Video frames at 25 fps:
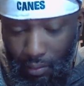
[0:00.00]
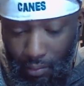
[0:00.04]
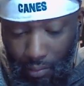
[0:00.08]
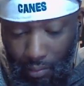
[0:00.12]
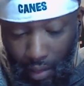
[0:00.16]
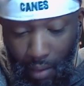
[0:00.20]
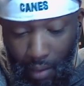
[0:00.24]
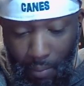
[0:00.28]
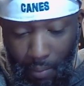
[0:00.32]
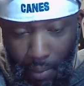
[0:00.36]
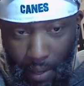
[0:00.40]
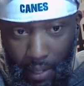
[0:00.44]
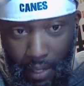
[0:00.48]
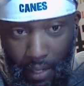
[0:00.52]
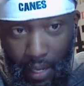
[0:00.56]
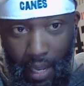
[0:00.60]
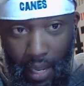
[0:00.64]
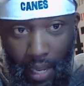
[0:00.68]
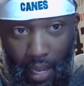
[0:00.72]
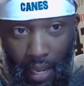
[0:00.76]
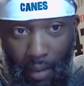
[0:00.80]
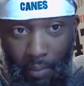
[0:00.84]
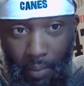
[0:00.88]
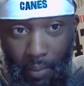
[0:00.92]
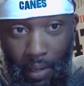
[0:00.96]
Well, I'm about
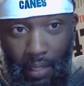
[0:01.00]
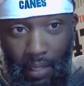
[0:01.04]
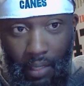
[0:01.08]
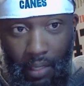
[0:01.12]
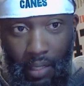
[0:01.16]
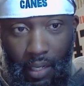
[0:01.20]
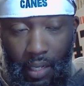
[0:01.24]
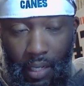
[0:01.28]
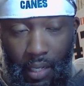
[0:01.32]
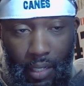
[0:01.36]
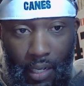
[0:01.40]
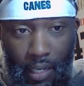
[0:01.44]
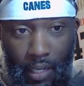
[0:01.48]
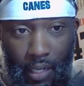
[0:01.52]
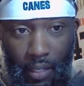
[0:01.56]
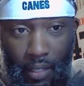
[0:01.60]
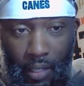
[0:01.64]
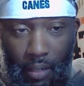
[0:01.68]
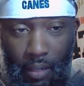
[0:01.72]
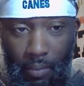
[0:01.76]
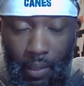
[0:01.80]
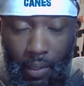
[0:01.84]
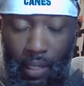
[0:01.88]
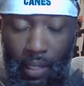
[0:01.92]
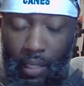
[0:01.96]
done now.
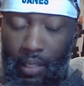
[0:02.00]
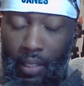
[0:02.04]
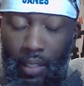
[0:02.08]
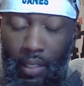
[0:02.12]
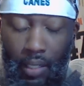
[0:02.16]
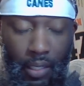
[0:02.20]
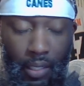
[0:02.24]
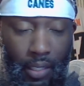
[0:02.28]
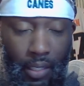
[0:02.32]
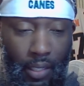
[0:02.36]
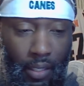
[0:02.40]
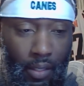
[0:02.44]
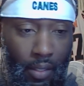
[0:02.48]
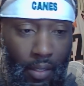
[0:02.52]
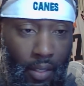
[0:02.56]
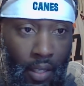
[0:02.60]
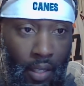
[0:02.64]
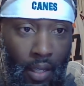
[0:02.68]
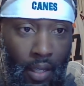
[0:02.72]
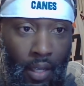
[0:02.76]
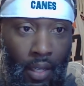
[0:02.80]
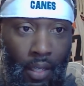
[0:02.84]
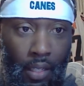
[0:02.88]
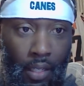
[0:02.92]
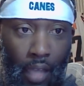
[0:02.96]

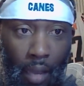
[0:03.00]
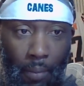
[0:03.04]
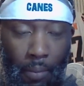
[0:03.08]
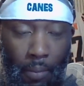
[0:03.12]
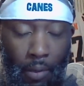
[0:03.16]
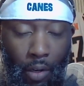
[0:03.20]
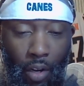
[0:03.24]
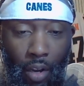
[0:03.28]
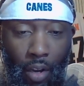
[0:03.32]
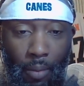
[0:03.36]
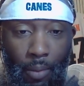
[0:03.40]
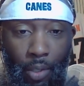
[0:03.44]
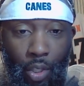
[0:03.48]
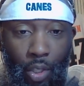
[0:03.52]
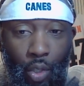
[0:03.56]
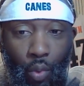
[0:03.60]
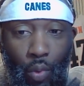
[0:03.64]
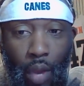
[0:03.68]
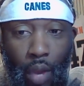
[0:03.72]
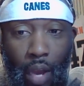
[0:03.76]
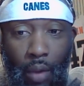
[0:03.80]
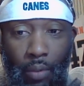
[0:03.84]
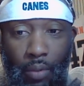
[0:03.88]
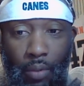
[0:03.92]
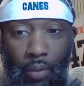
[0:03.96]
I've been on almost
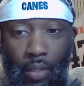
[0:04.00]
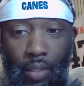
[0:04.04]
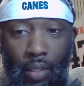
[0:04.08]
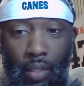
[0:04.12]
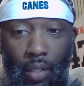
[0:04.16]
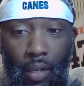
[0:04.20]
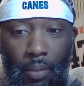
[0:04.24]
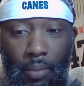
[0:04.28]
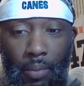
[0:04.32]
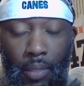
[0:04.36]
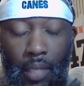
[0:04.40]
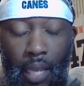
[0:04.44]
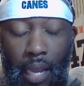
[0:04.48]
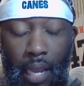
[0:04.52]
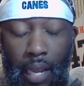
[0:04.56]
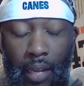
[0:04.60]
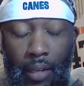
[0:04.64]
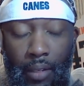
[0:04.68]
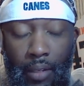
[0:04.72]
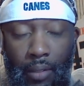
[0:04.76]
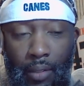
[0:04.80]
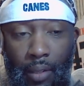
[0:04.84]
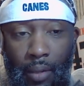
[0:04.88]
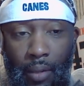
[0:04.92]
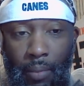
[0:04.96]
2 hours, so I'm
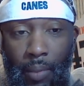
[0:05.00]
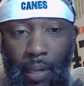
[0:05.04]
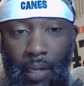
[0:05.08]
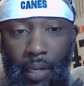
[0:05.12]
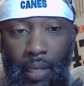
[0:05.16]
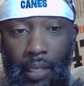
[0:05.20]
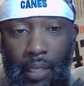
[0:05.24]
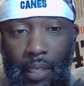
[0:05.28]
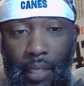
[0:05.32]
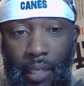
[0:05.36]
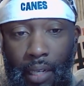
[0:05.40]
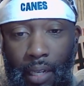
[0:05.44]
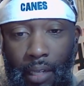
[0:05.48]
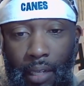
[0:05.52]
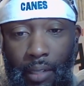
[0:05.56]
tired. I'm about to lay down.